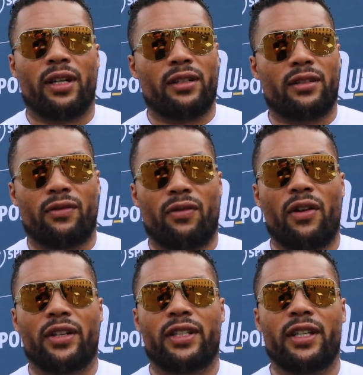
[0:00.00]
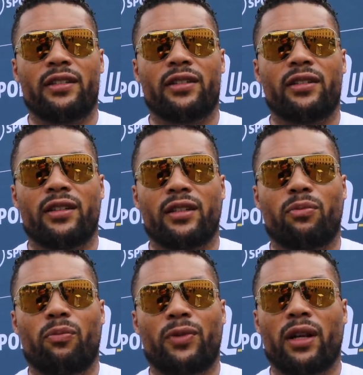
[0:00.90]
He's very seasoned. He's
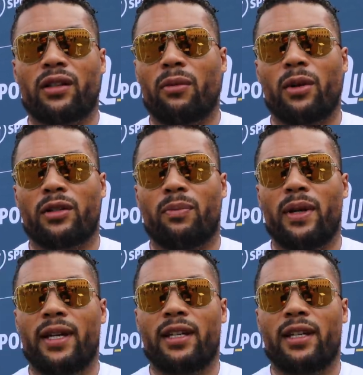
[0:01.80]
done WSB.